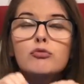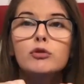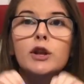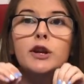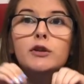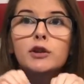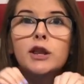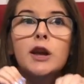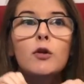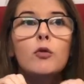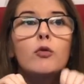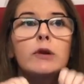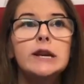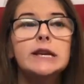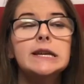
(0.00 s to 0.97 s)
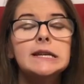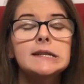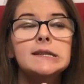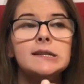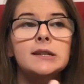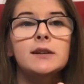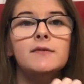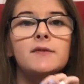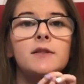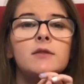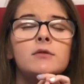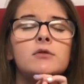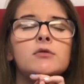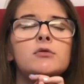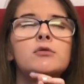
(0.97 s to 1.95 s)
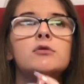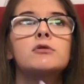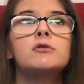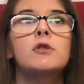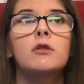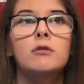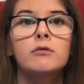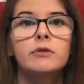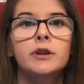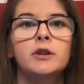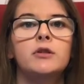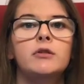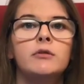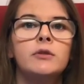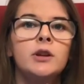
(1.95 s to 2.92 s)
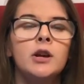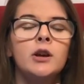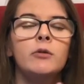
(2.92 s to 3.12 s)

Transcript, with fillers: like they oink and stuff. They're just so cute.